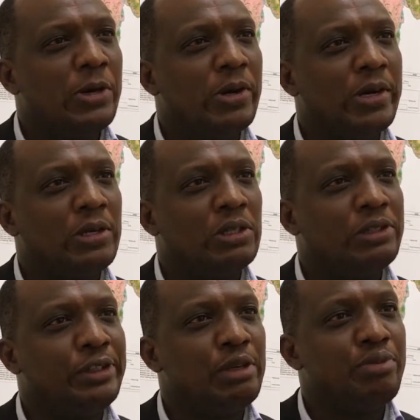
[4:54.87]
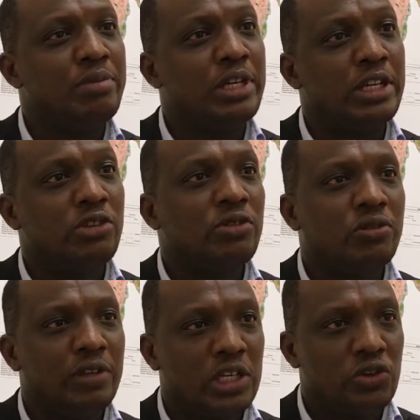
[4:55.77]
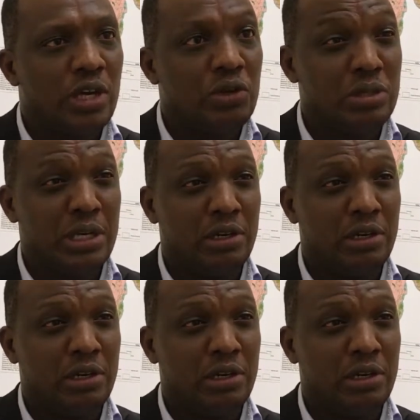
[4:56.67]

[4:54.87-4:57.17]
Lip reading: and implementation of National Land Use and